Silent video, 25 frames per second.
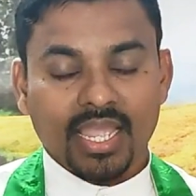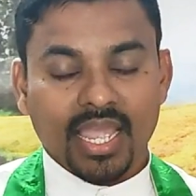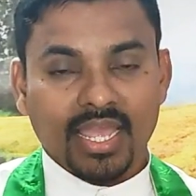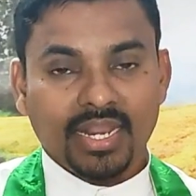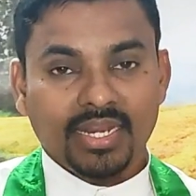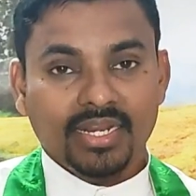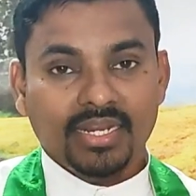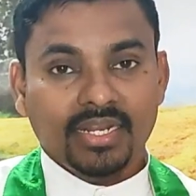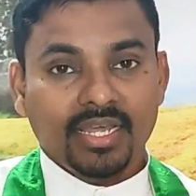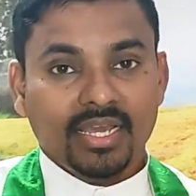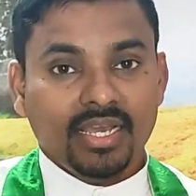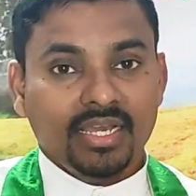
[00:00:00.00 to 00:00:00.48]

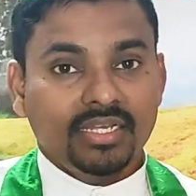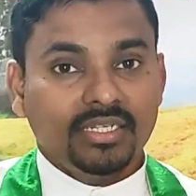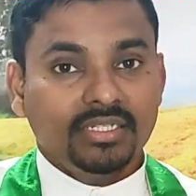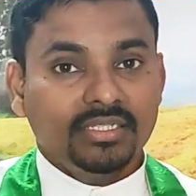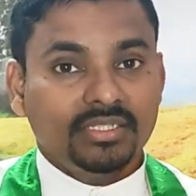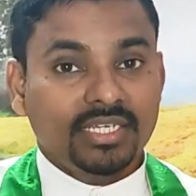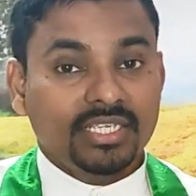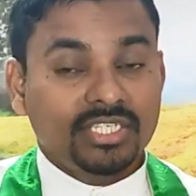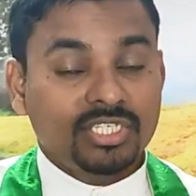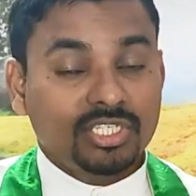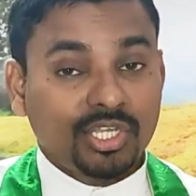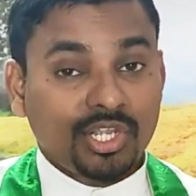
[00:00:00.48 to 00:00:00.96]
and
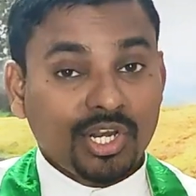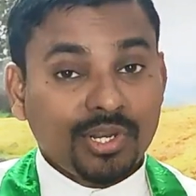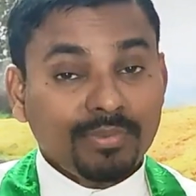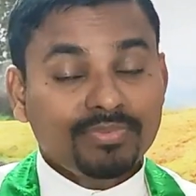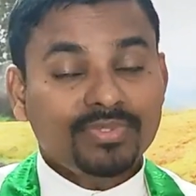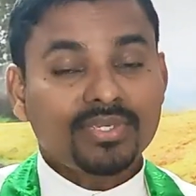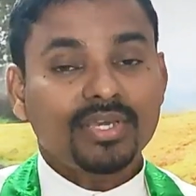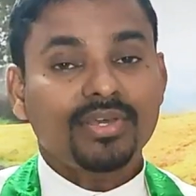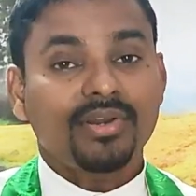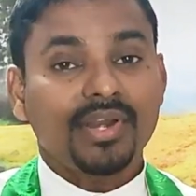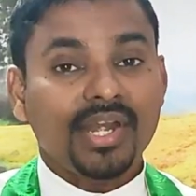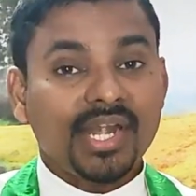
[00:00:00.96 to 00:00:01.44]
the
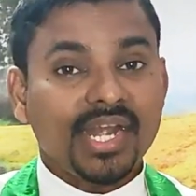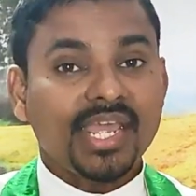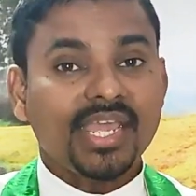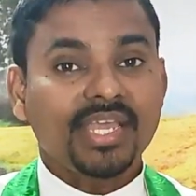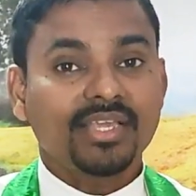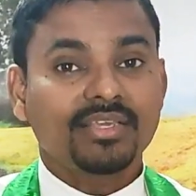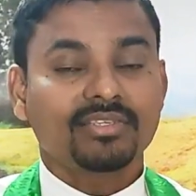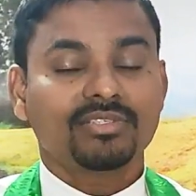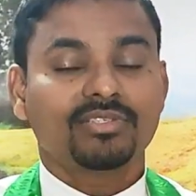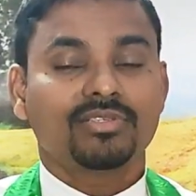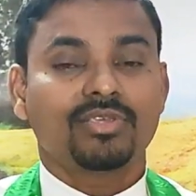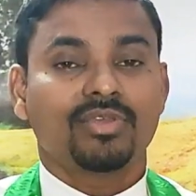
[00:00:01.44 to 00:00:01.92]
scripture
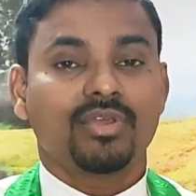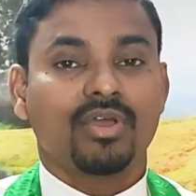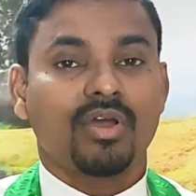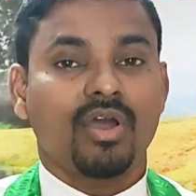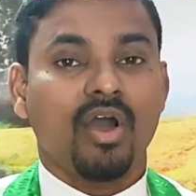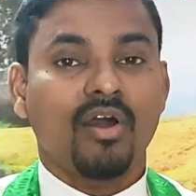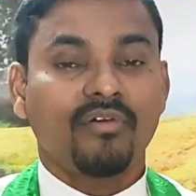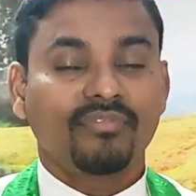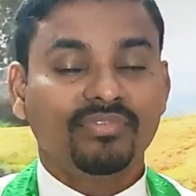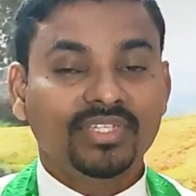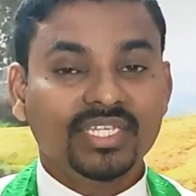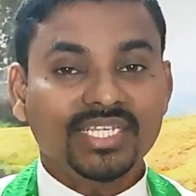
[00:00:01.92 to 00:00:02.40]
readings
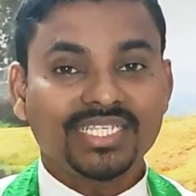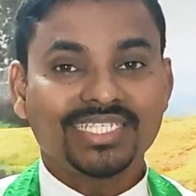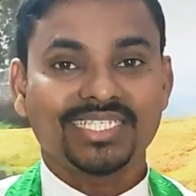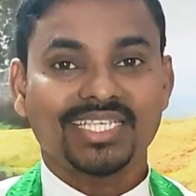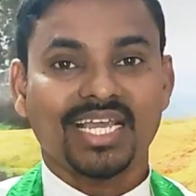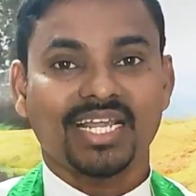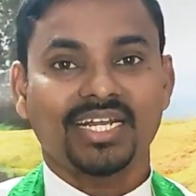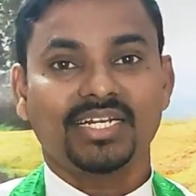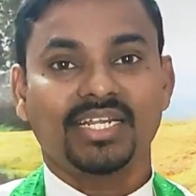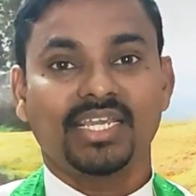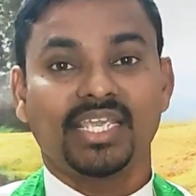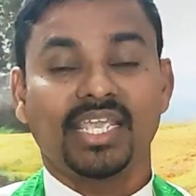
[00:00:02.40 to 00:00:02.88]
of this
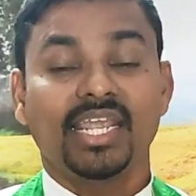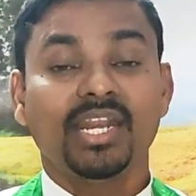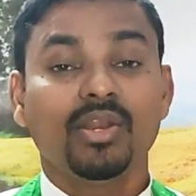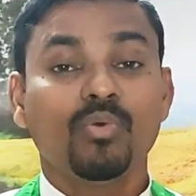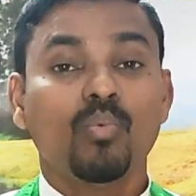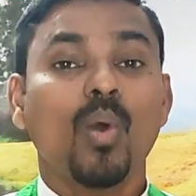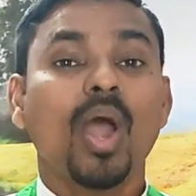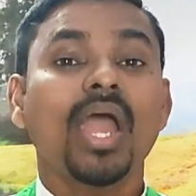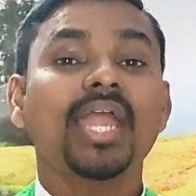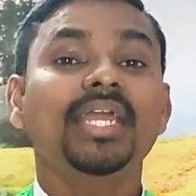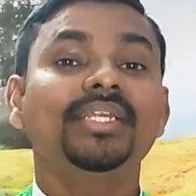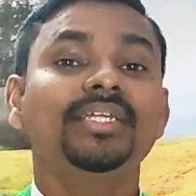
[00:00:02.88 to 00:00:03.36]
Sunday
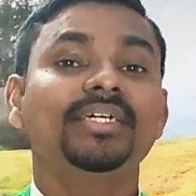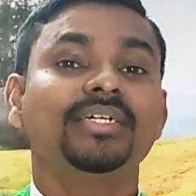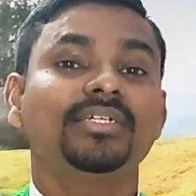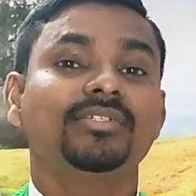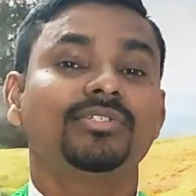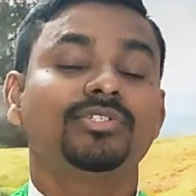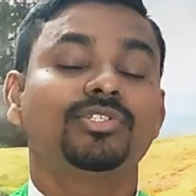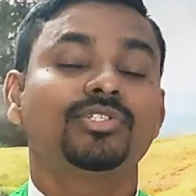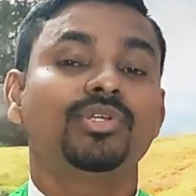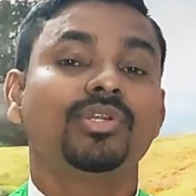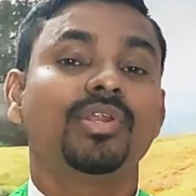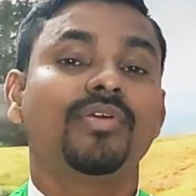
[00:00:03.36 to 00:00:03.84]
invite
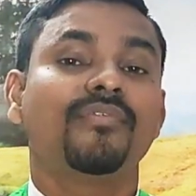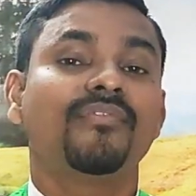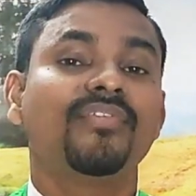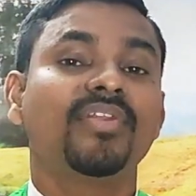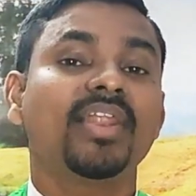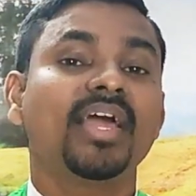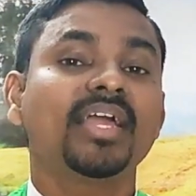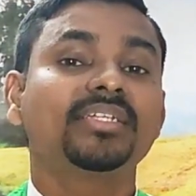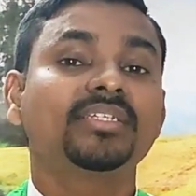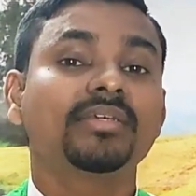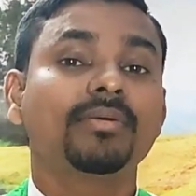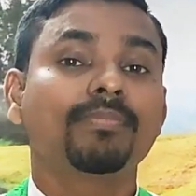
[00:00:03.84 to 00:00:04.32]
us to
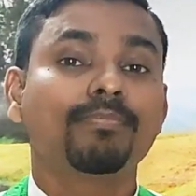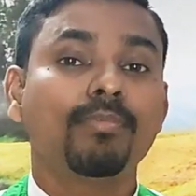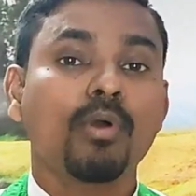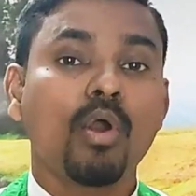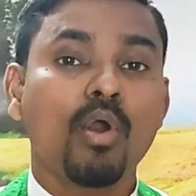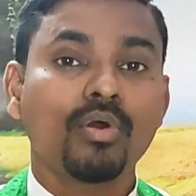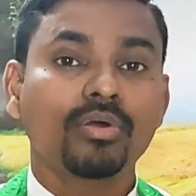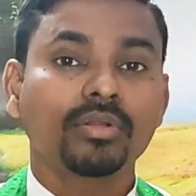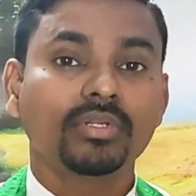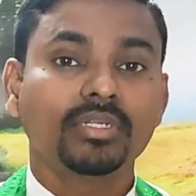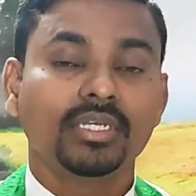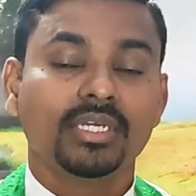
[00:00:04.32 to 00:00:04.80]
reflect
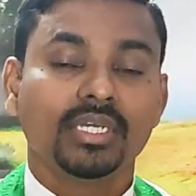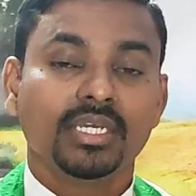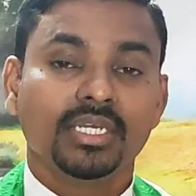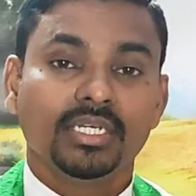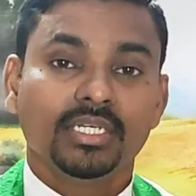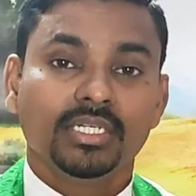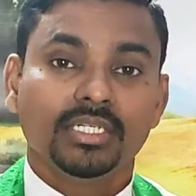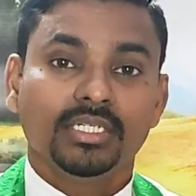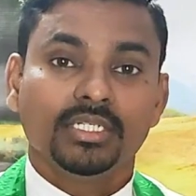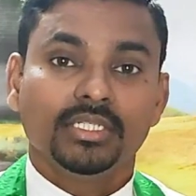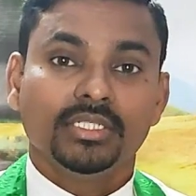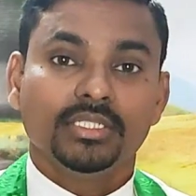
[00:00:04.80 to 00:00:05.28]
upon
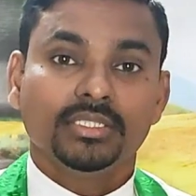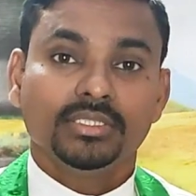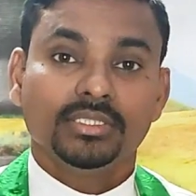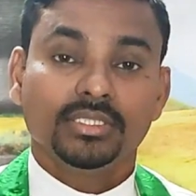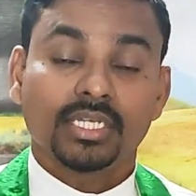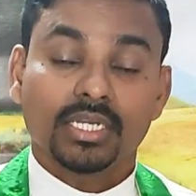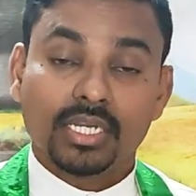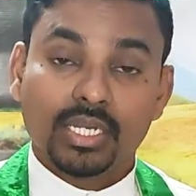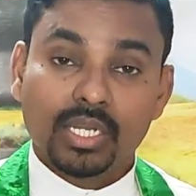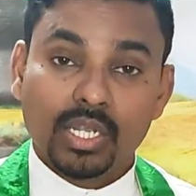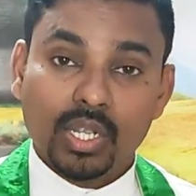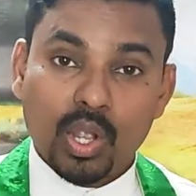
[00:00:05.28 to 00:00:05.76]

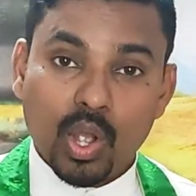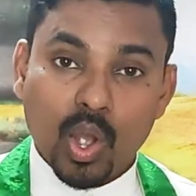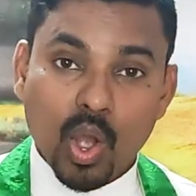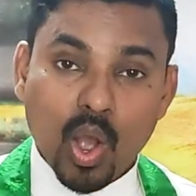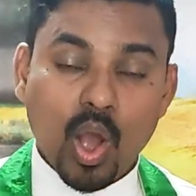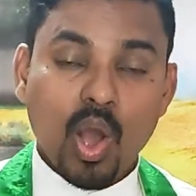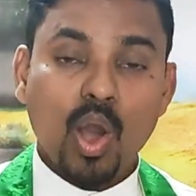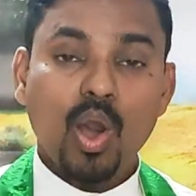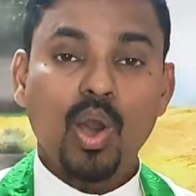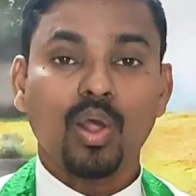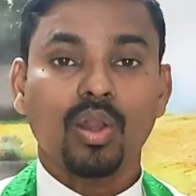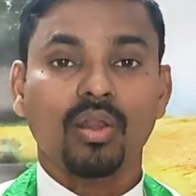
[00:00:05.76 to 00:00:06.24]
the
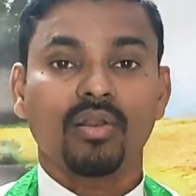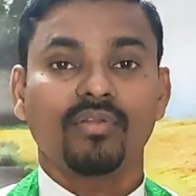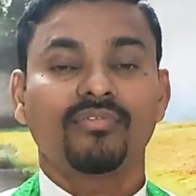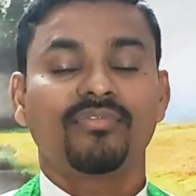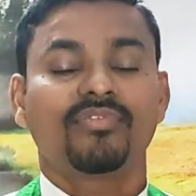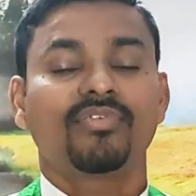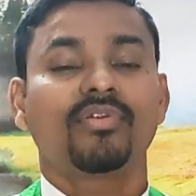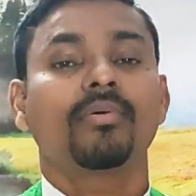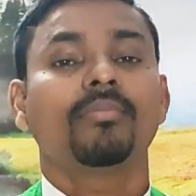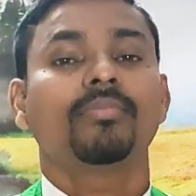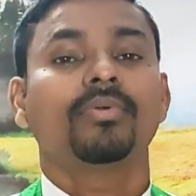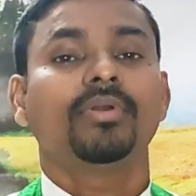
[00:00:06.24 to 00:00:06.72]

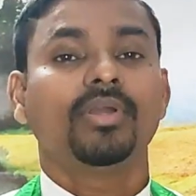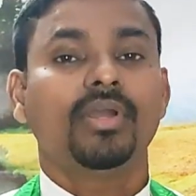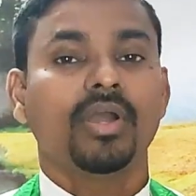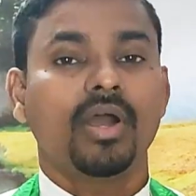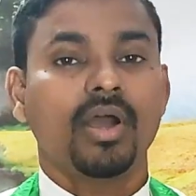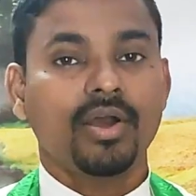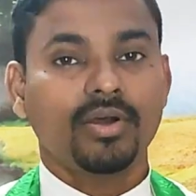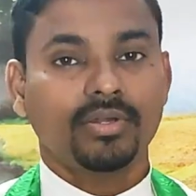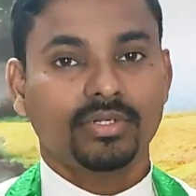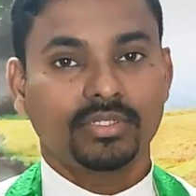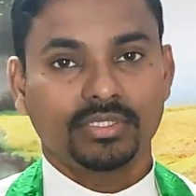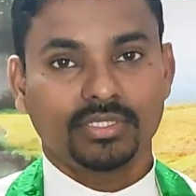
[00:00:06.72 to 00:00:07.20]
call from
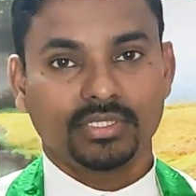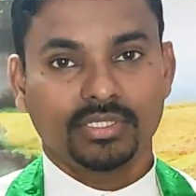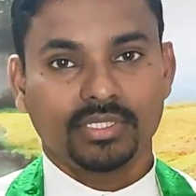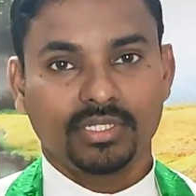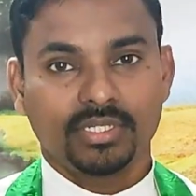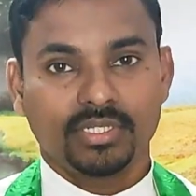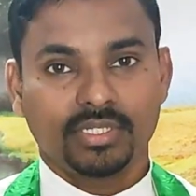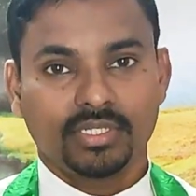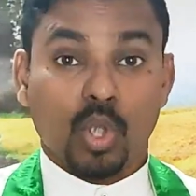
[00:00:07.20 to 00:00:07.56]
God,